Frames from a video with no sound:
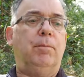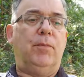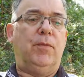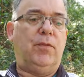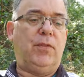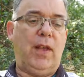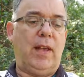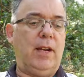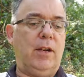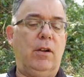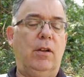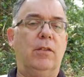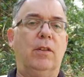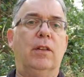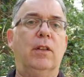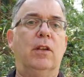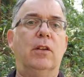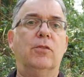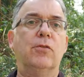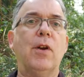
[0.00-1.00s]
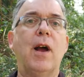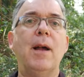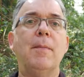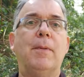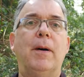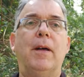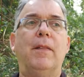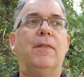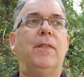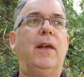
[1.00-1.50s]
set it on the little
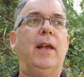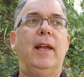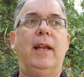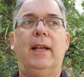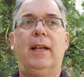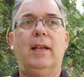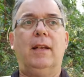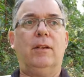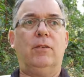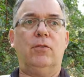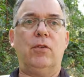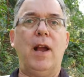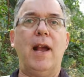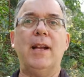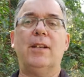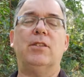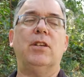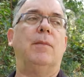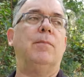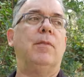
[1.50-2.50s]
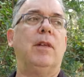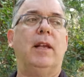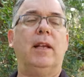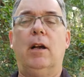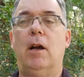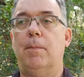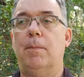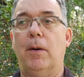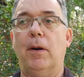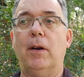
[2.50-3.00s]
tripod thing, track something,
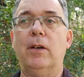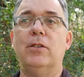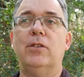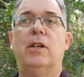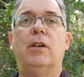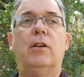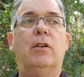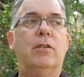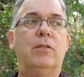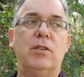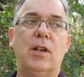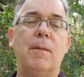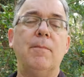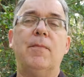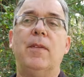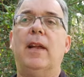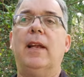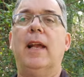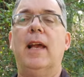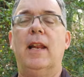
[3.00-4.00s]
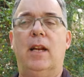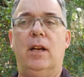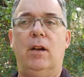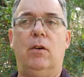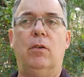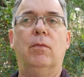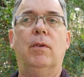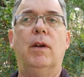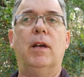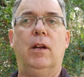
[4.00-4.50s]
a person or something, and
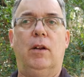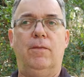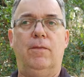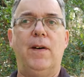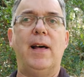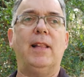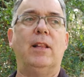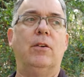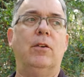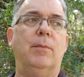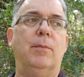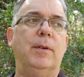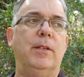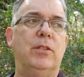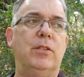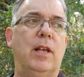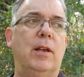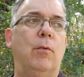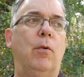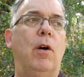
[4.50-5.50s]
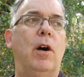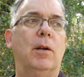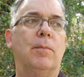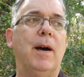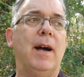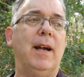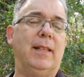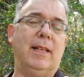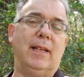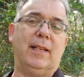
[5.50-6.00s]
it'll it'll follow them as they walk
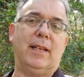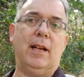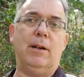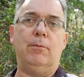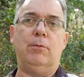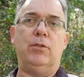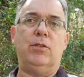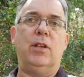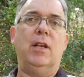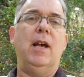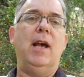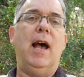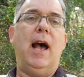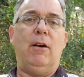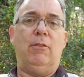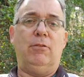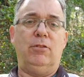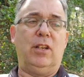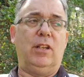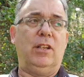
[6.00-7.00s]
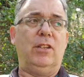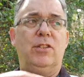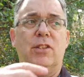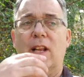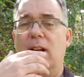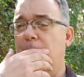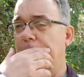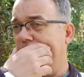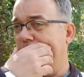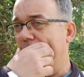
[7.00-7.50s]
by. Like I was I was going to set
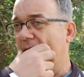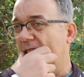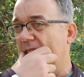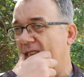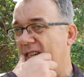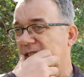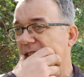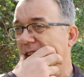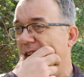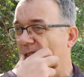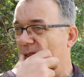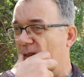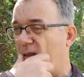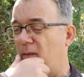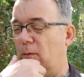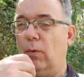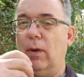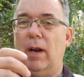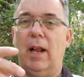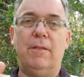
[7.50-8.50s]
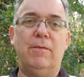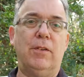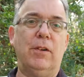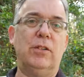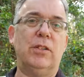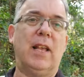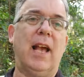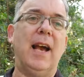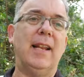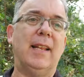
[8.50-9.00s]
up a tracking shot when I
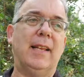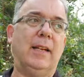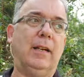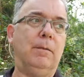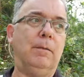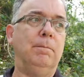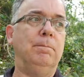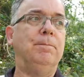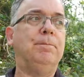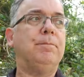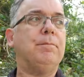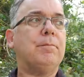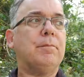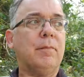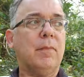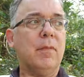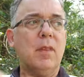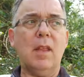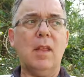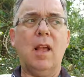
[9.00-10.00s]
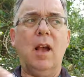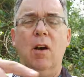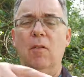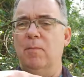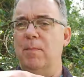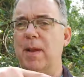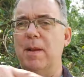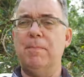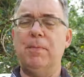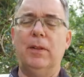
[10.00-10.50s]
first got here of
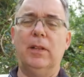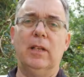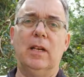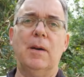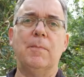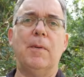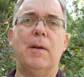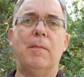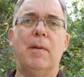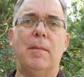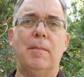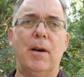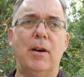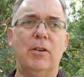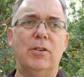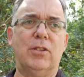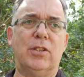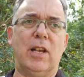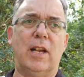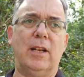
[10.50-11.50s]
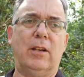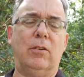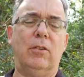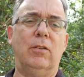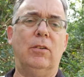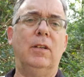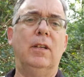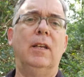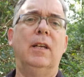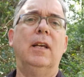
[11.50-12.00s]
me pulling up on my motorcycle
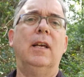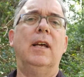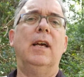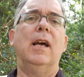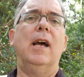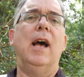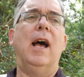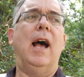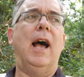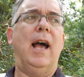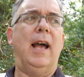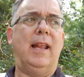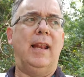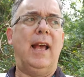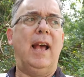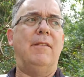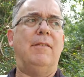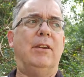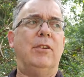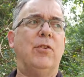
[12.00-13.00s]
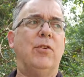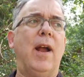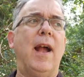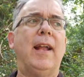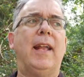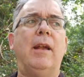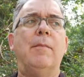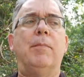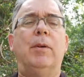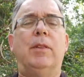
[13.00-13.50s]
and have it
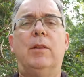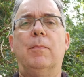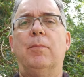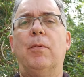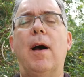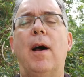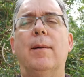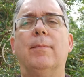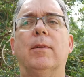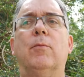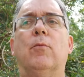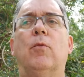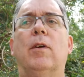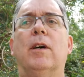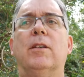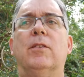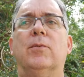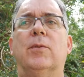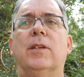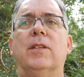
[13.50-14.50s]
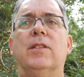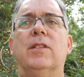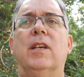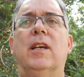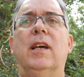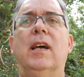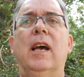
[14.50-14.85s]
track it, but the problem was was